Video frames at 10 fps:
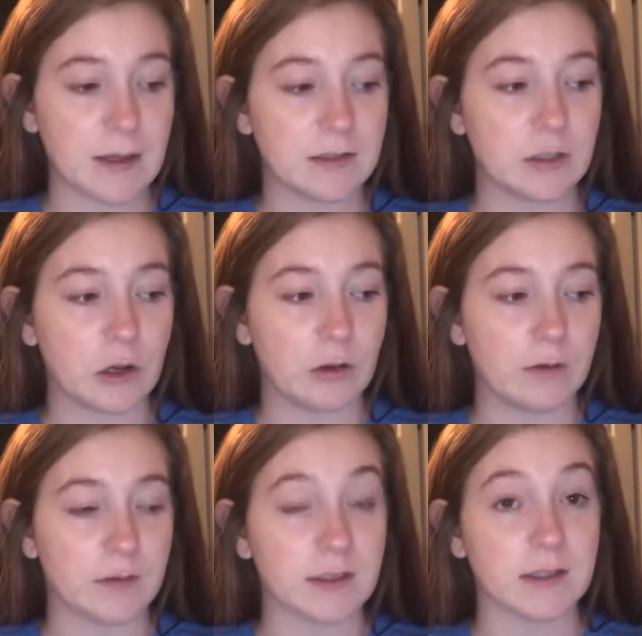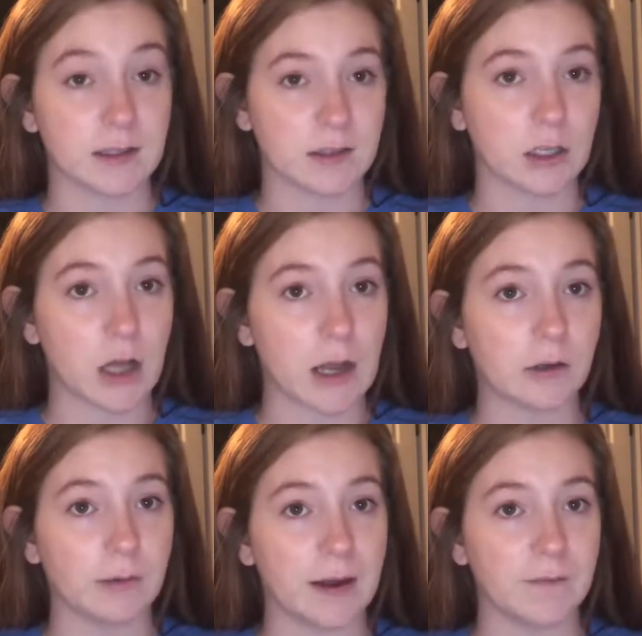And so it was 6
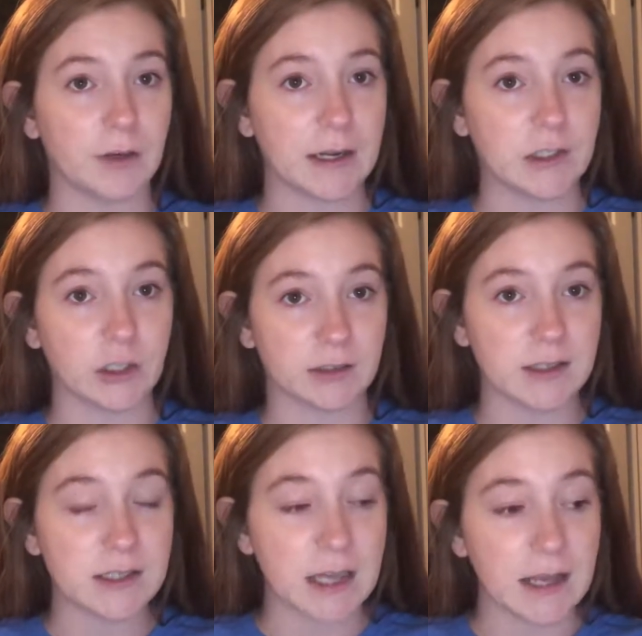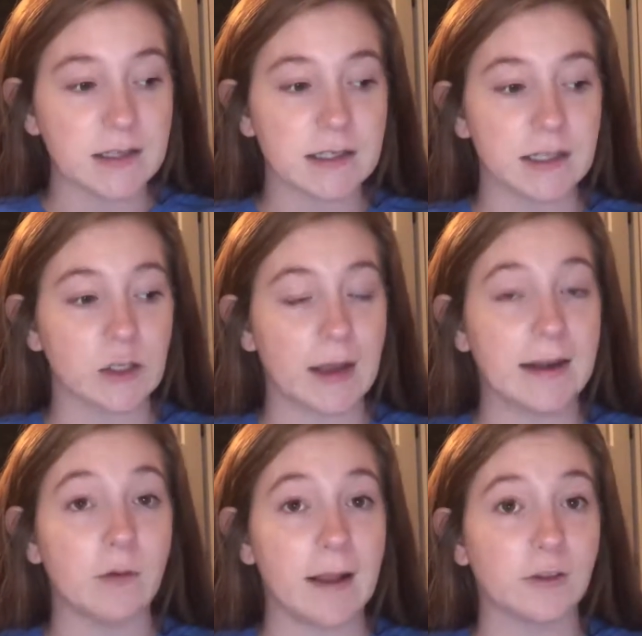o'clock whenever I took this test, and so I had
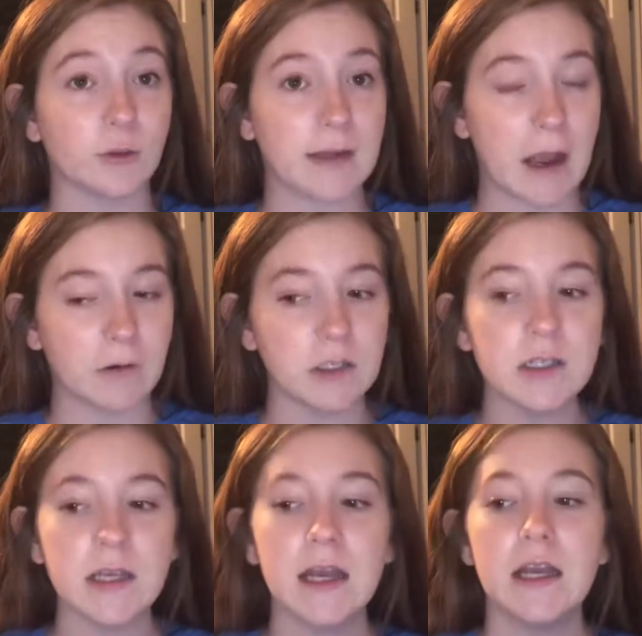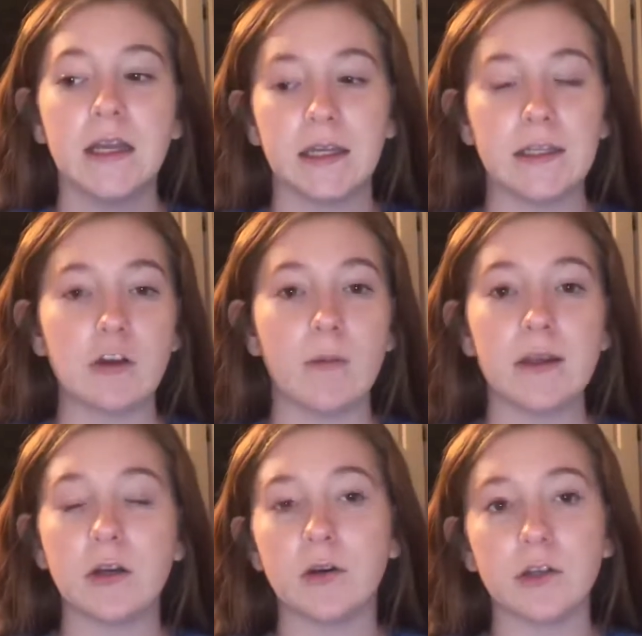to wait 3 hours. He told
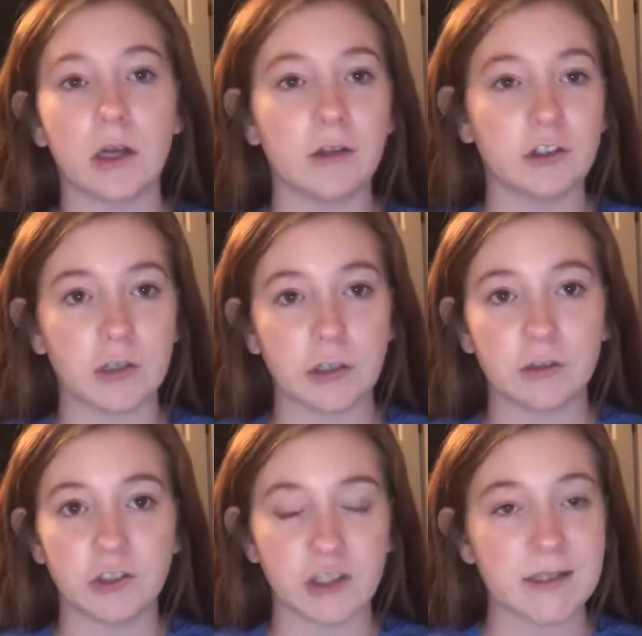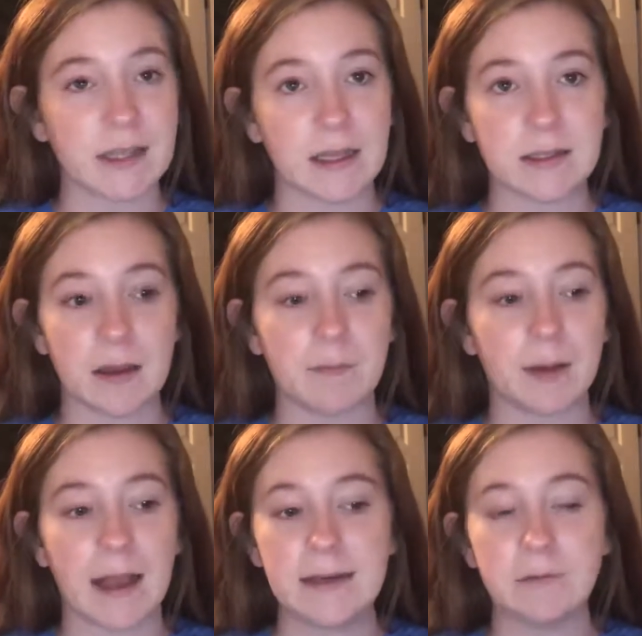me to go to Dollar General and just get some,
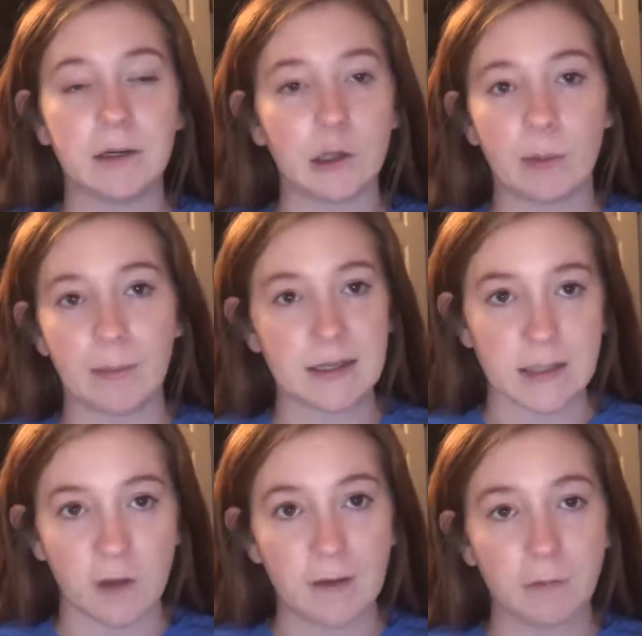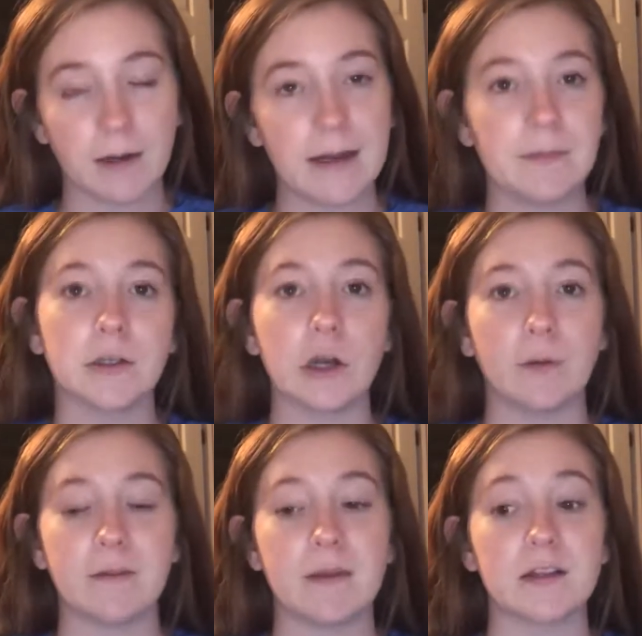but I didn't want to go by myself. I wanted him to go
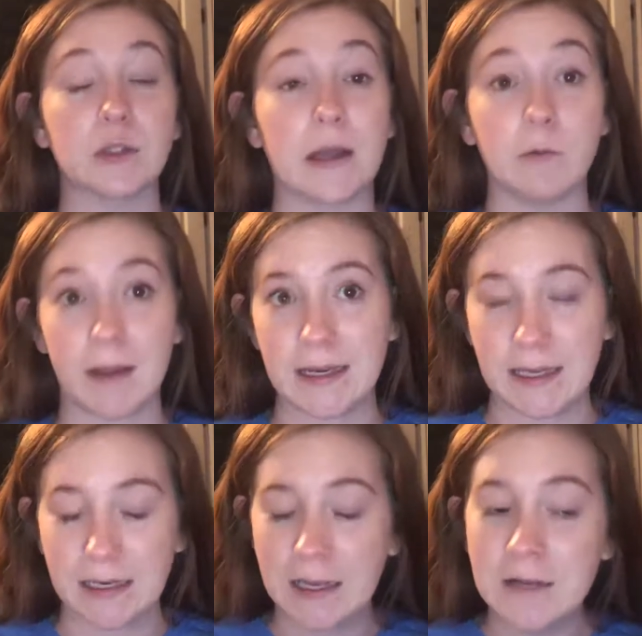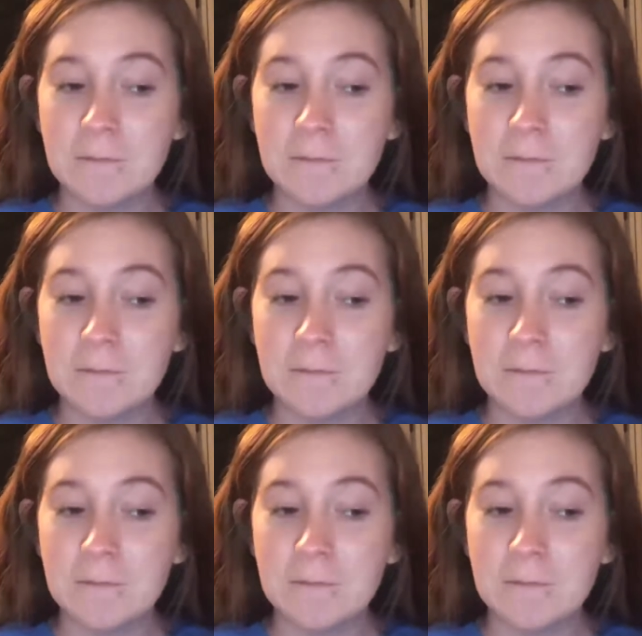with me, so I waited.